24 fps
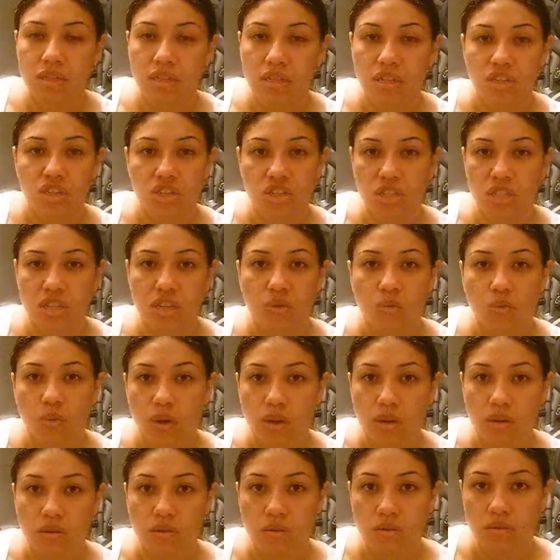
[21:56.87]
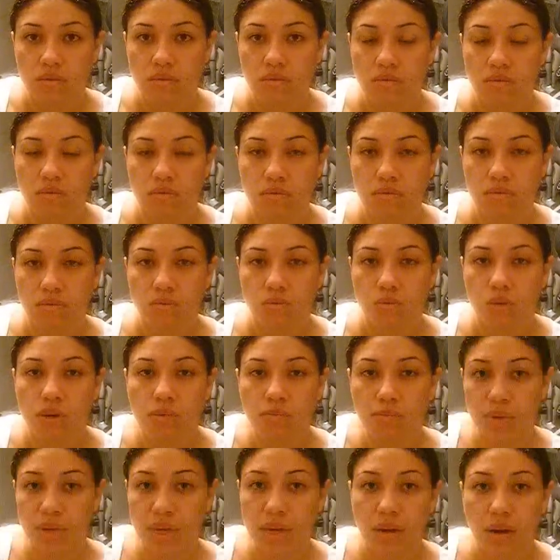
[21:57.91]
instead of just seeing
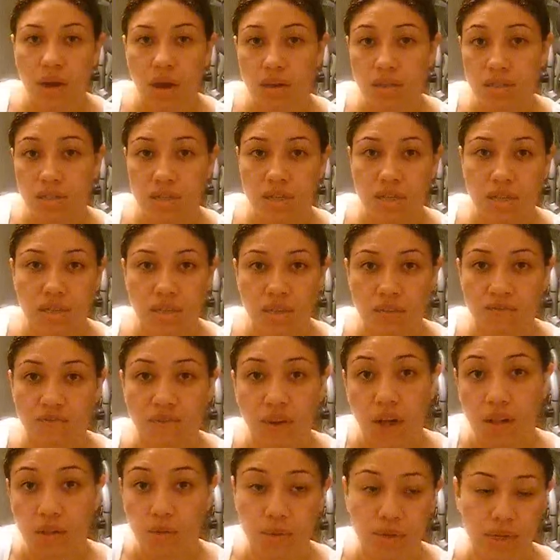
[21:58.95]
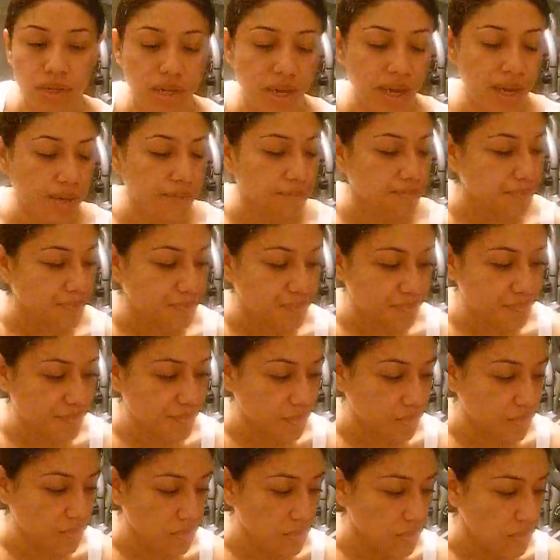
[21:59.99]
one big loss the following day.
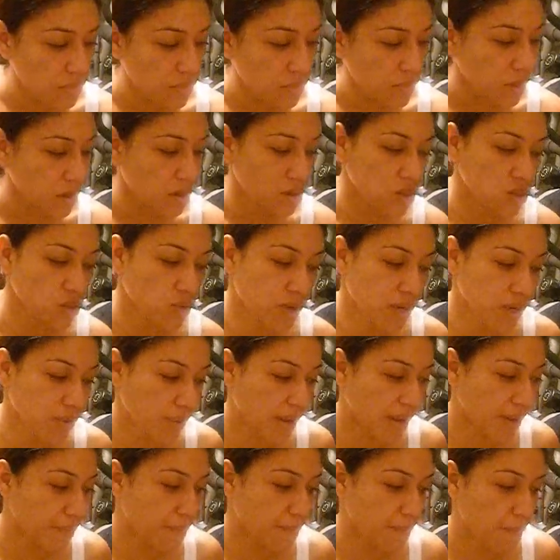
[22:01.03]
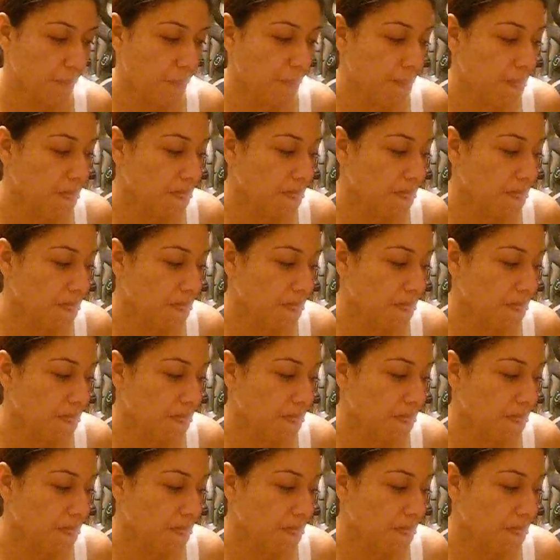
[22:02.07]
So anyway,